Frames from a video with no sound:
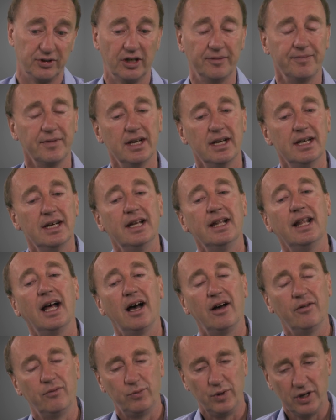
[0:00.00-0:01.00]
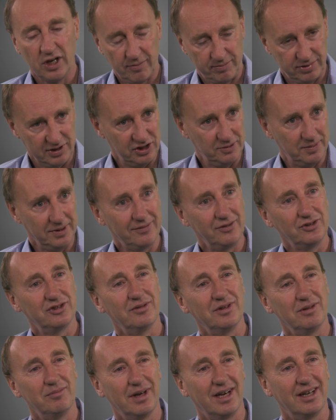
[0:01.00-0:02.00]
So we are pleased to be giving
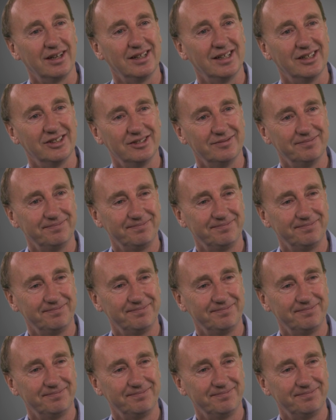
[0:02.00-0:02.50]
something back, yes.